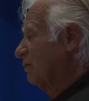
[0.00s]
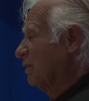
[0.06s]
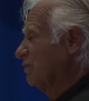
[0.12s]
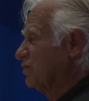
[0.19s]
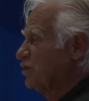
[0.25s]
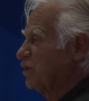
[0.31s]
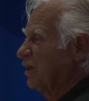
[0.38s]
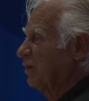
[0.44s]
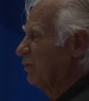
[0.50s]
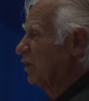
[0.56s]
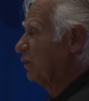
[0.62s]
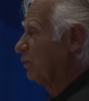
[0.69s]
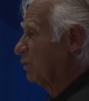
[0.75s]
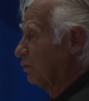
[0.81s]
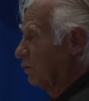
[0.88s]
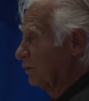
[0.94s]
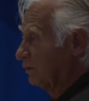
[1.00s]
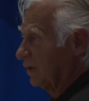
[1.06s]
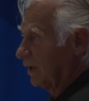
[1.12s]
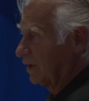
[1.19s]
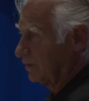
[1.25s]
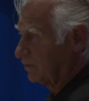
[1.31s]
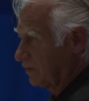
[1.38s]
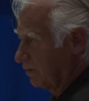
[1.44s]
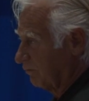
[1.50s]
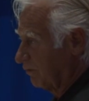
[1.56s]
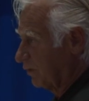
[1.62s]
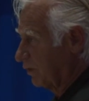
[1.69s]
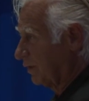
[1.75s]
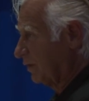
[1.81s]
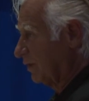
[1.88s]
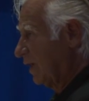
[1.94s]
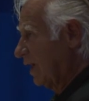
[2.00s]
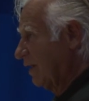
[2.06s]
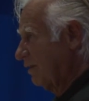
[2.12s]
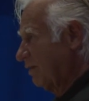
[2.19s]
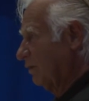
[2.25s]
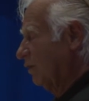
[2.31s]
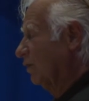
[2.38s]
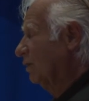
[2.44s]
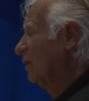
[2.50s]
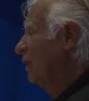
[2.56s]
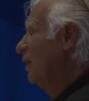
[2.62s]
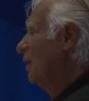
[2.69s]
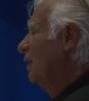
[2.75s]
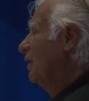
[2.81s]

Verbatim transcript: grows GMO corn that gets converted into ethanol,